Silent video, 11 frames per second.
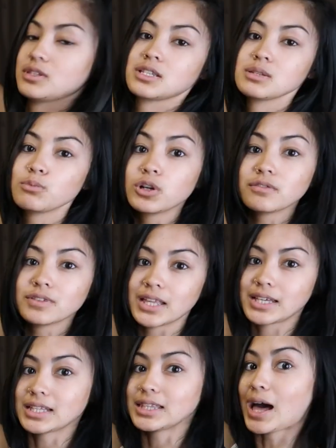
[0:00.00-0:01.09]
This is more of a
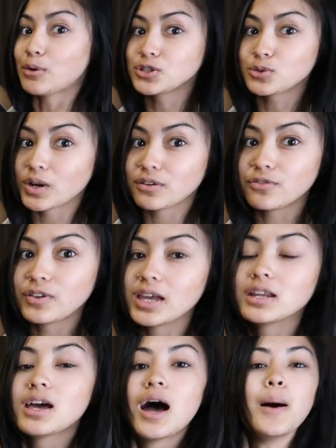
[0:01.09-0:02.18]
like a loungewear
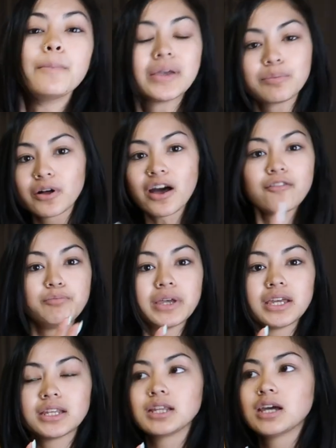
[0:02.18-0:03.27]
fit. People have
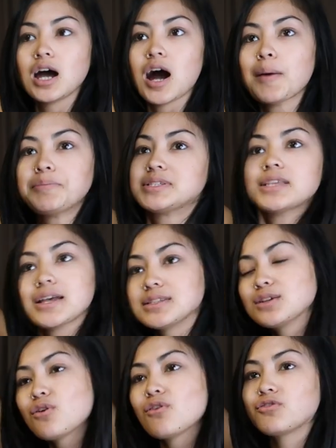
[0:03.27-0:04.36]
been
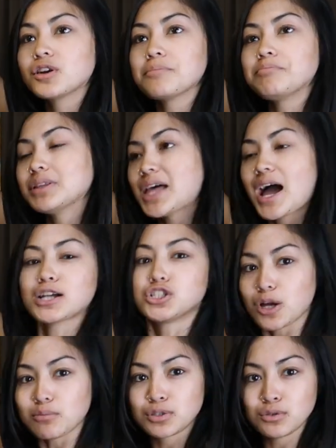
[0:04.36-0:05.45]
obsessing over black
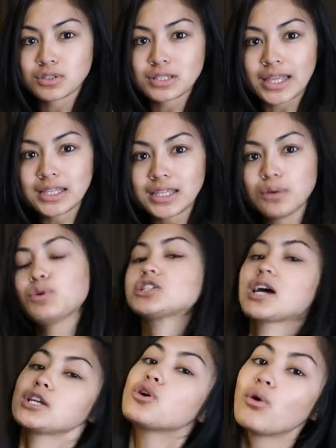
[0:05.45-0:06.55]
jumpsuits lately,
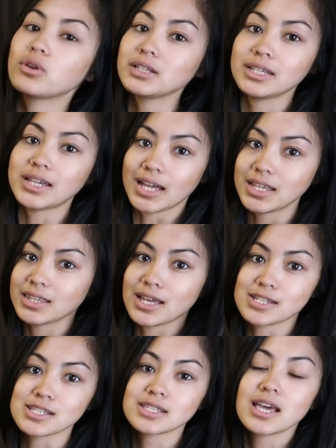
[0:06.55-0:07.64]
which I totally get it.
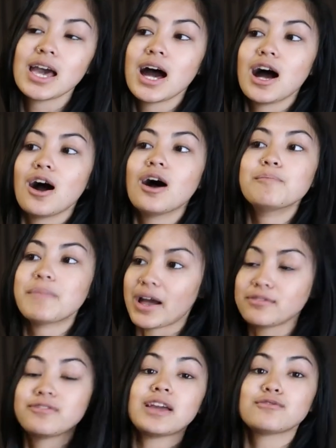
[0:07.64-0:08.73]
That is
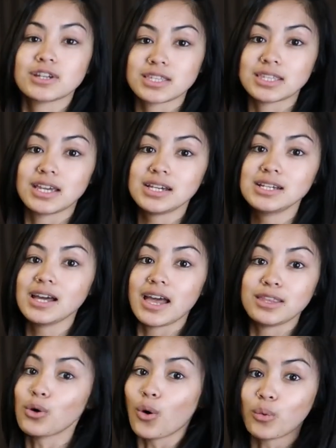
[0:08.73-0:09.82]
my favorite thing
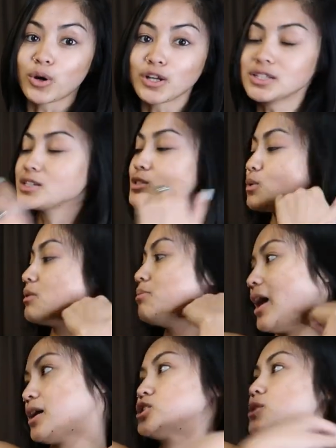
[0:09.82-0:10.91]
in the whole world is to wear a
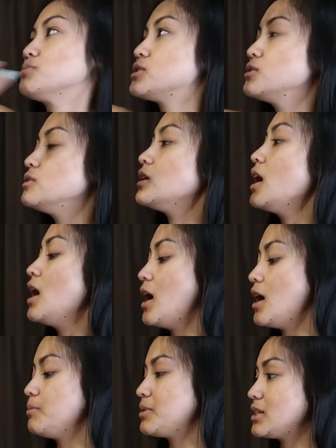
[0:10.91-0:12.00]
black jumpsuit.
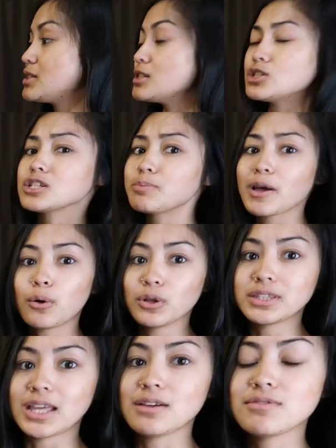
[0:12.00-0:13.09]
Um, but this is just by
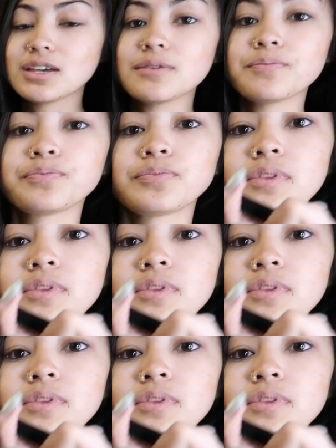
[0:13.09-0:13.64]
Old Navy.